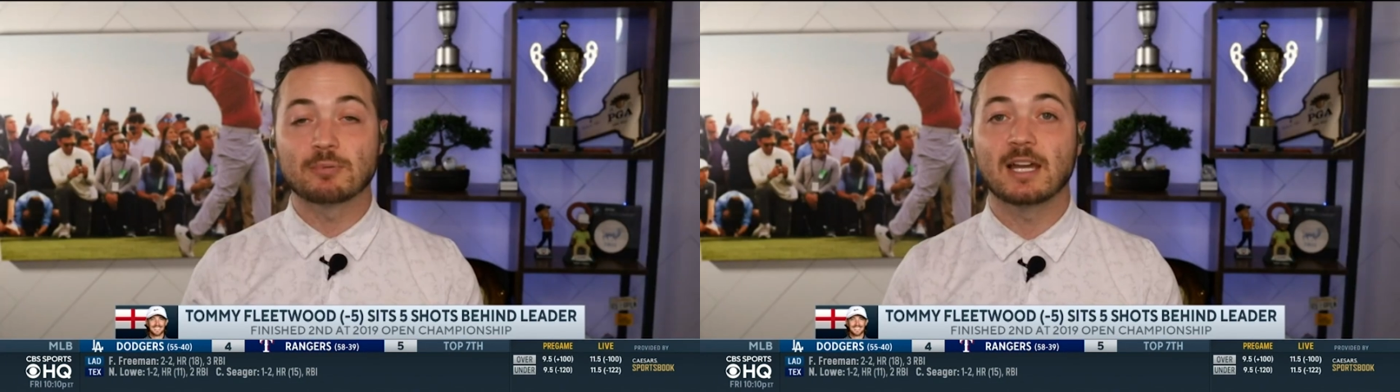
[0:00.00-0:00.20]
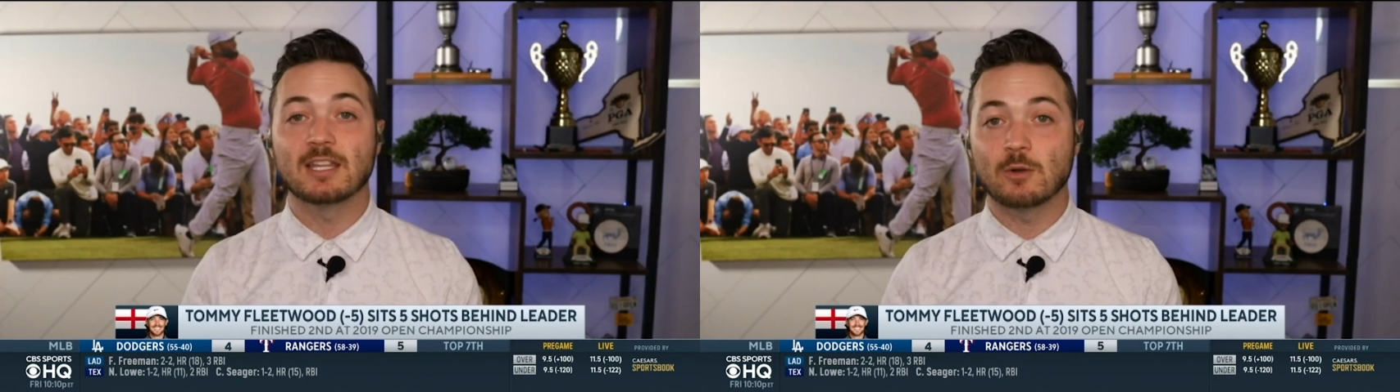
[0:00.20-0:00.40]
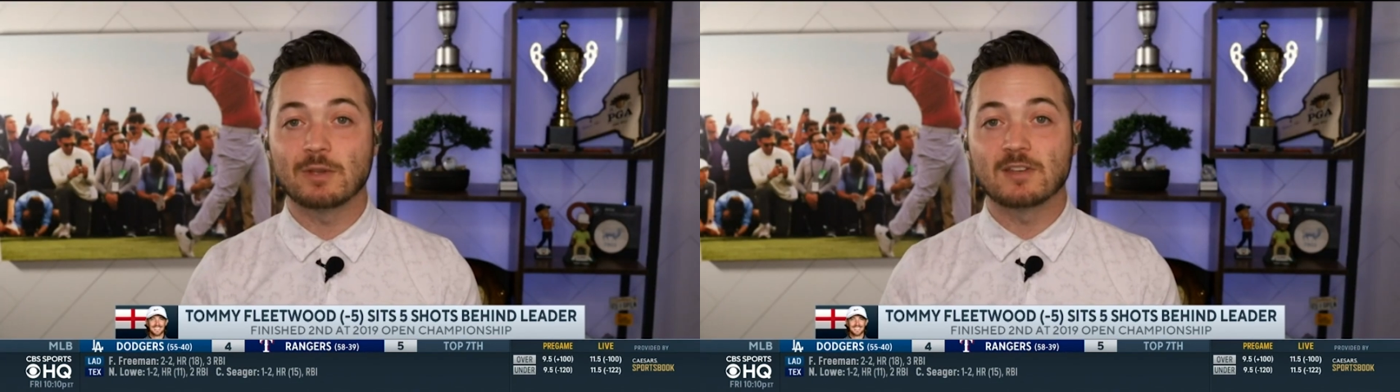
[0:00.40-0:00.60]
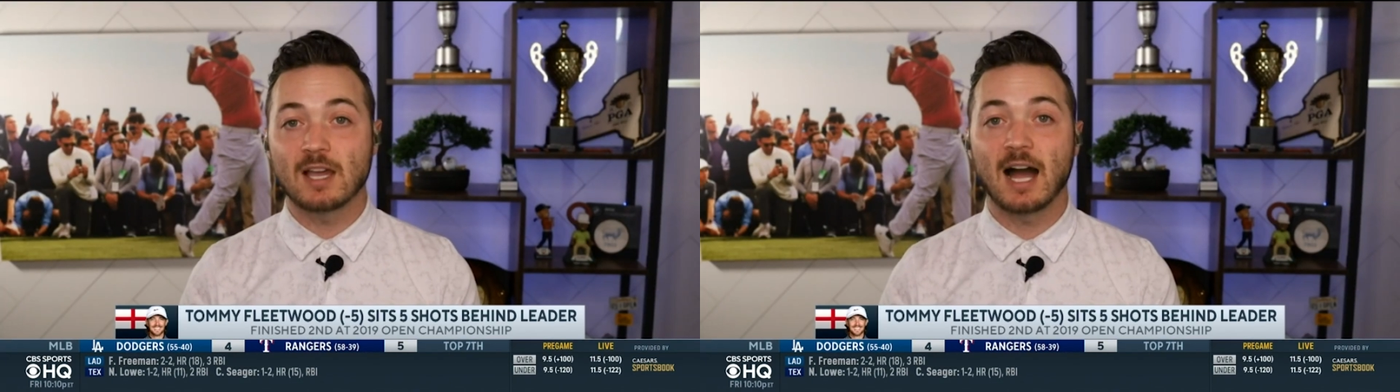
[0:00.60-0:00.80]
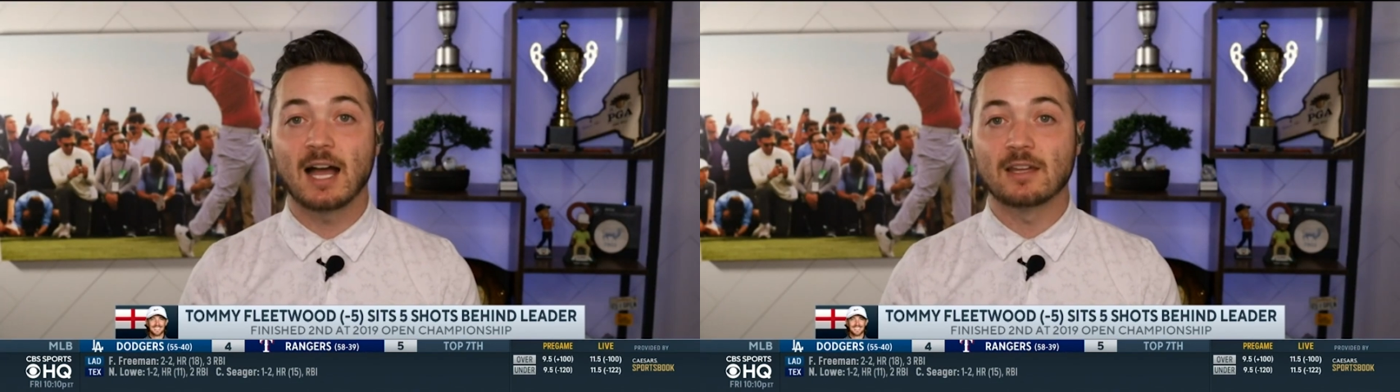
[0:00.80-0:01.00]
play that we've
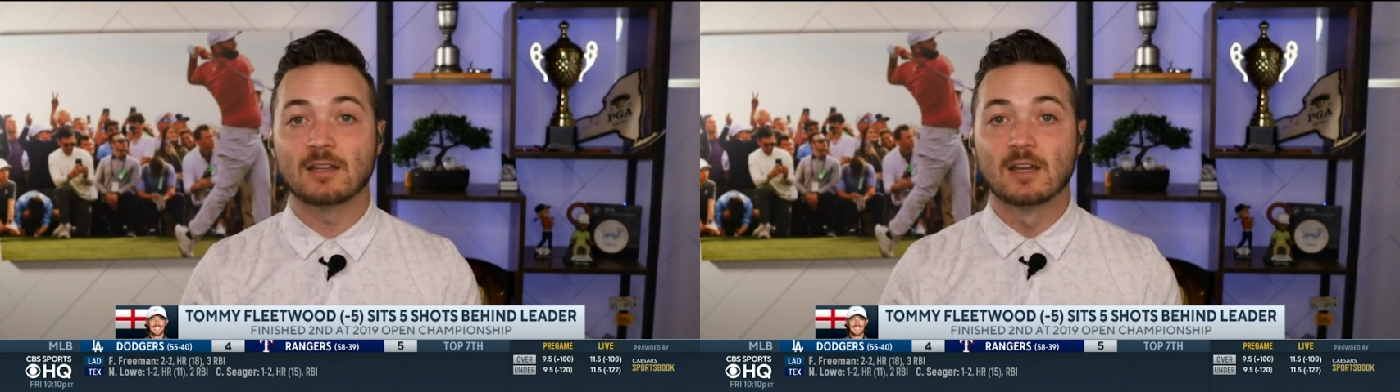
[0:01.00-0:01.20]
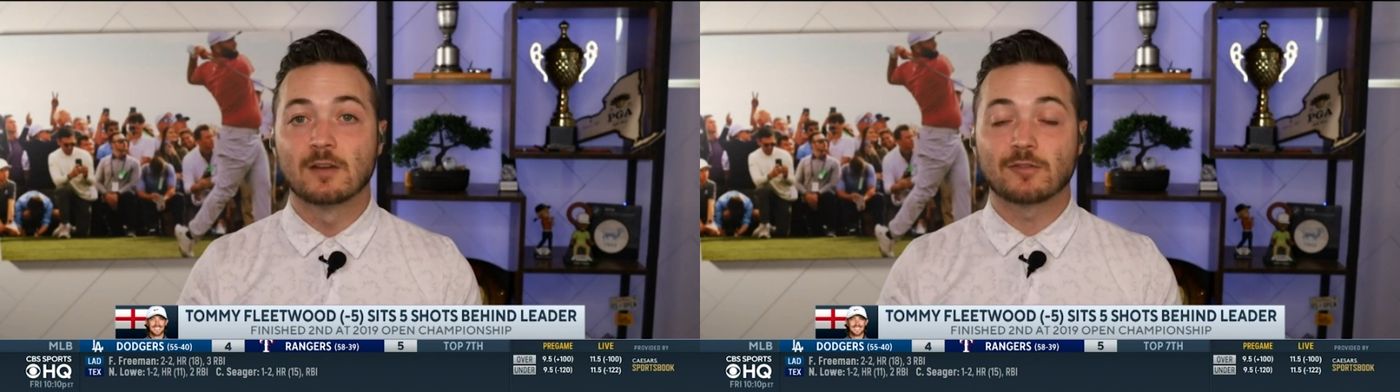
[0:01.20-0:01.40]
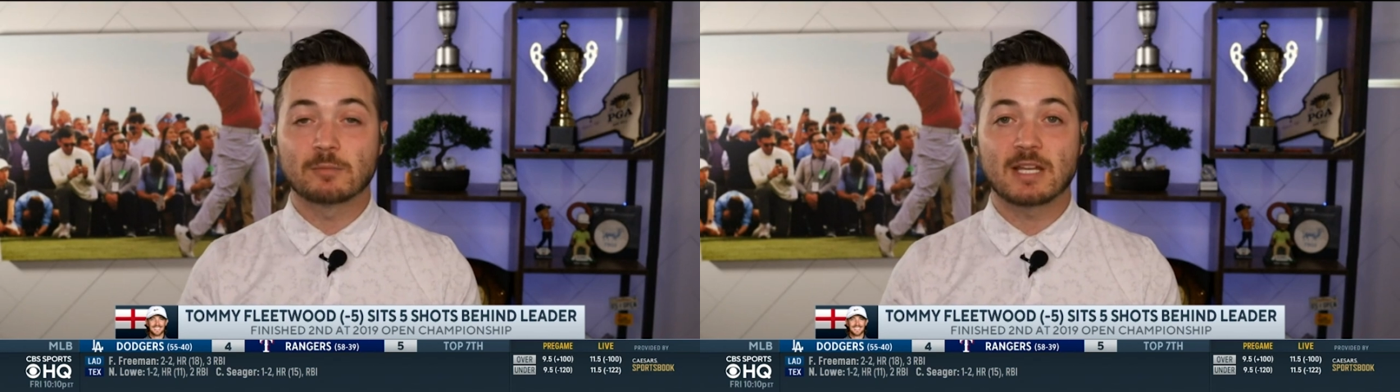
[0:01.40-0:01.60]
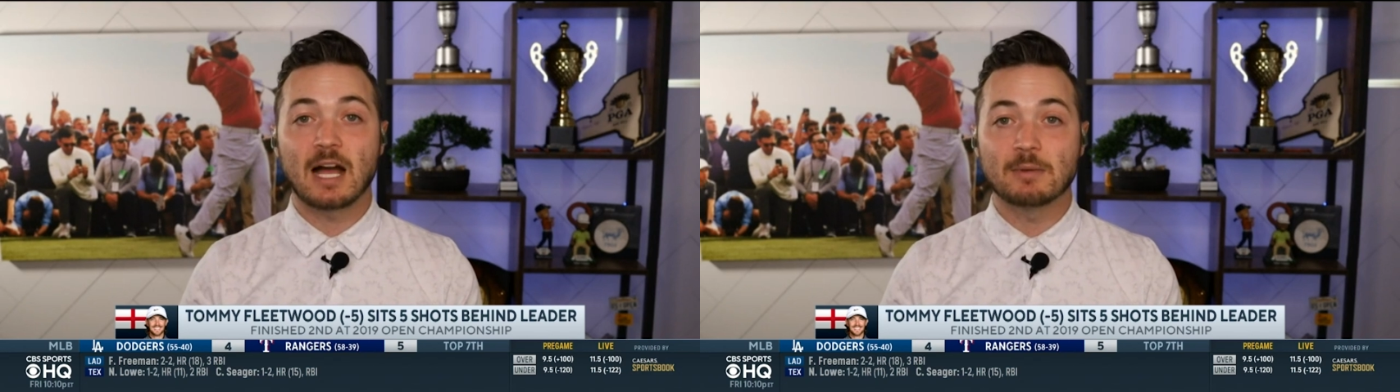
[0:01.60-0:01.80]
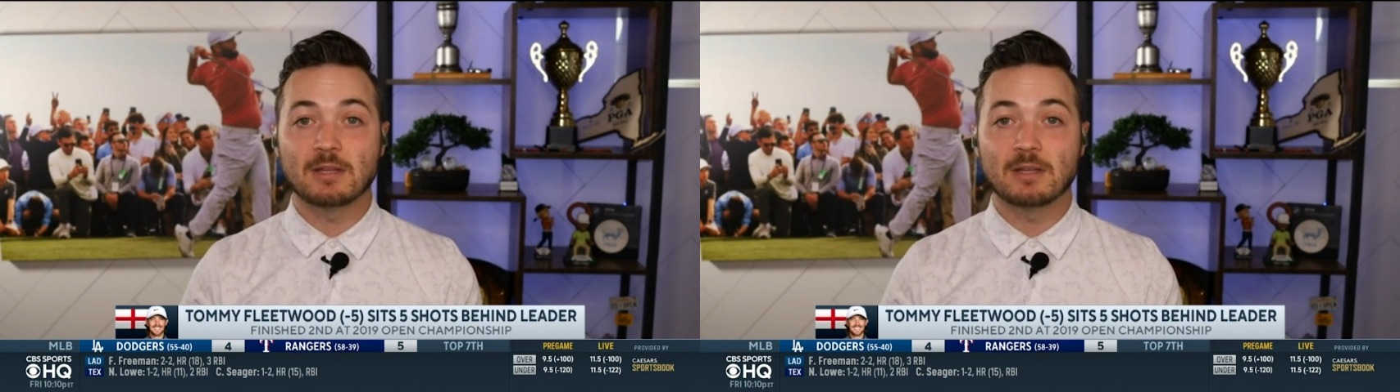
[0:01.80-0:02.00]
gotten from
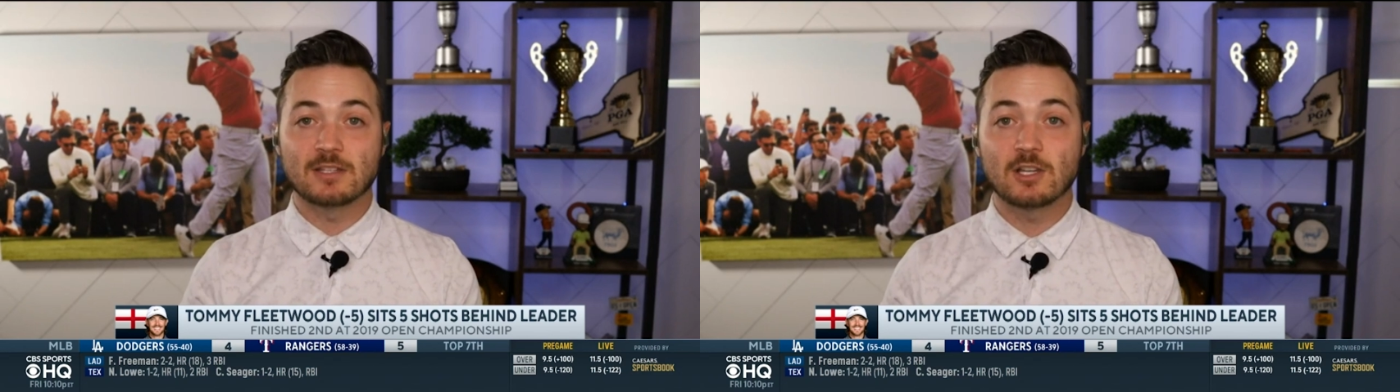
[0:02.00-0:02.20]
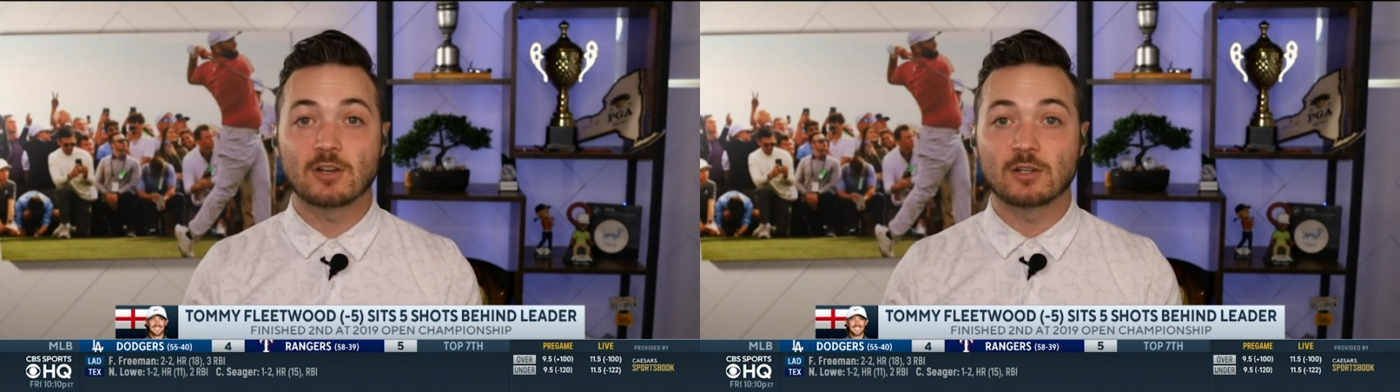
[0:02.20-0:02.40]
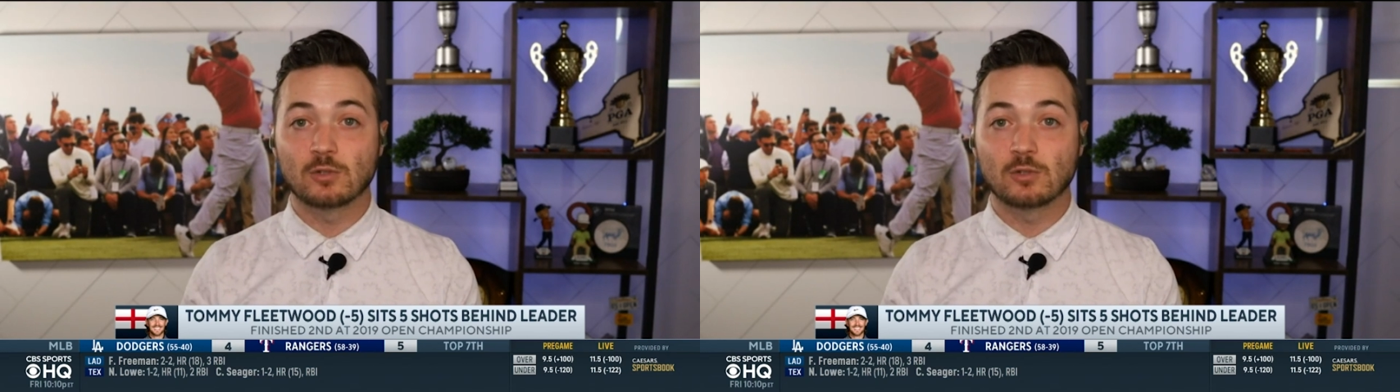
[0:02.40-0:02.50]
Tommy this year,